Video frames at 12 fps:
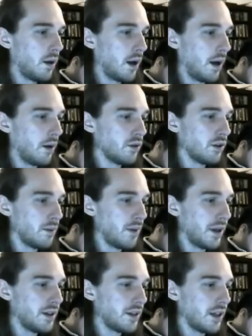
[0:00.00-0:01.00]
usually
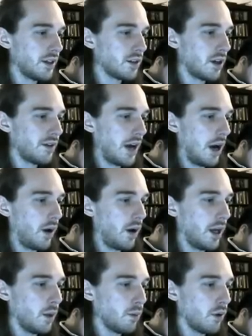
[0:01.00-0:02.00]
base things off how I
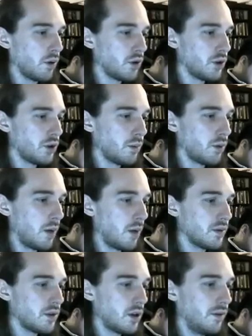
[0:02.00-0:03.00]
approach problem
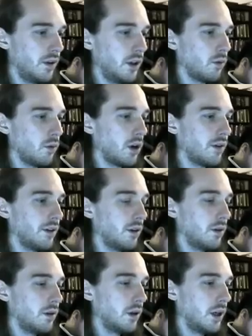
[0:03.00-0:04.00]
solving and workflow,
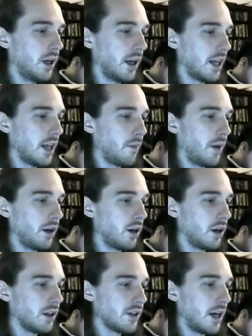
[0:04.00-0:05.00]
and that might not
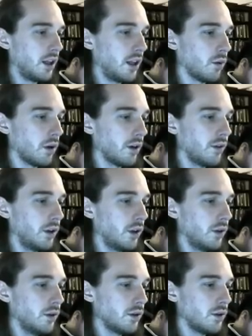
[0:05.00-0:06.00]
exactly work for you.
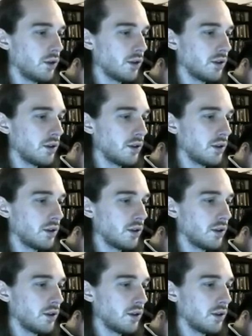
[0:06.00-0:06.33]
So just